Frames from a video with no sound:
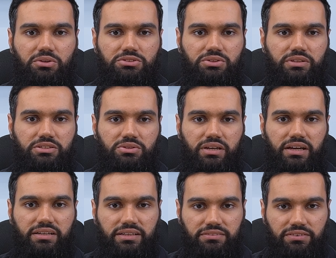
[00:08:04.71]
course on
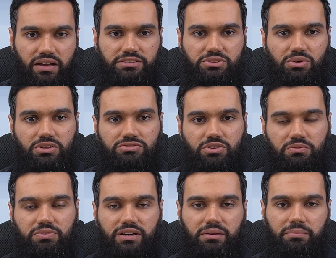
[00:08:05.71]
Educative, which goes
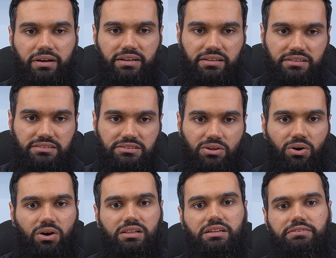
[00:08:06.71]
from fundamentals
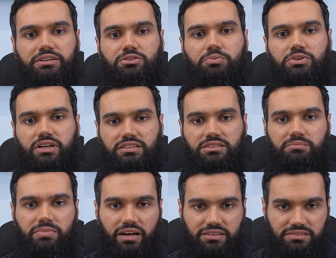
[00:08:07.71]
all the way to production
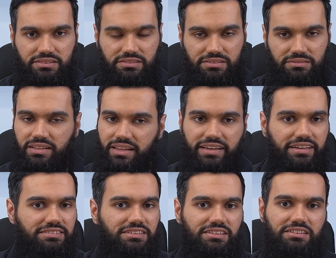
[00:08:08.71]
practices. The link
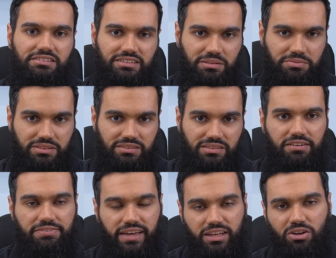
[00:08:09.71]
is in the description.
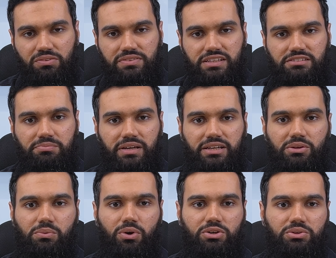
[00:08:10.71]
If any of this made
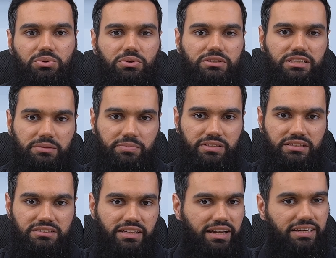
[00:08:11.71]
you want to go deeper,
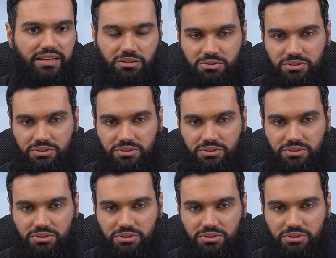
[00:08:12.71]
check it out.